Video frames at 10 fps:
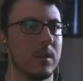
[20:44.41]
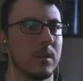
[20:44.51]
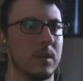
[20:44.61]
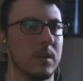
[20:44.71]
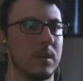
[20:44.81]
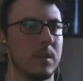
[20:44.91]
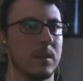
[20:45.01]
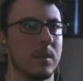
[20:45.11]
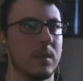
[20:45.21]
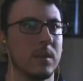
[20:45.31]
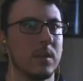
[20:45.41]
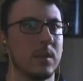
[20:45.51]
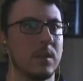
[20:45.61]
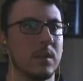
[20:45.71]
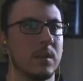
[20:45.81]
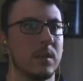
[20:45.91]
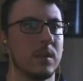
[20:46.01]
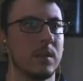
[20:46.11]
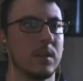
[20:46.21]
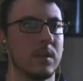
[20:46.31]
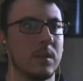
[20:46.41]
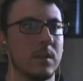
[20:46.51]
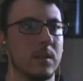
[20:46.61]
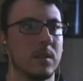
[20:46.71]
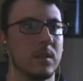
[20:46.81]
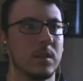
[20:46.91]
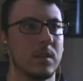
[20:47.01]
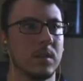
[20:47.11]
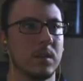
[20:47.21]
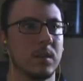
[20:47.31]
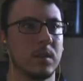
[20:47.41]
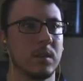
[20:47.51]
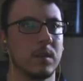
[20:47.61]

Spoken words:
No one is speaking in this clip.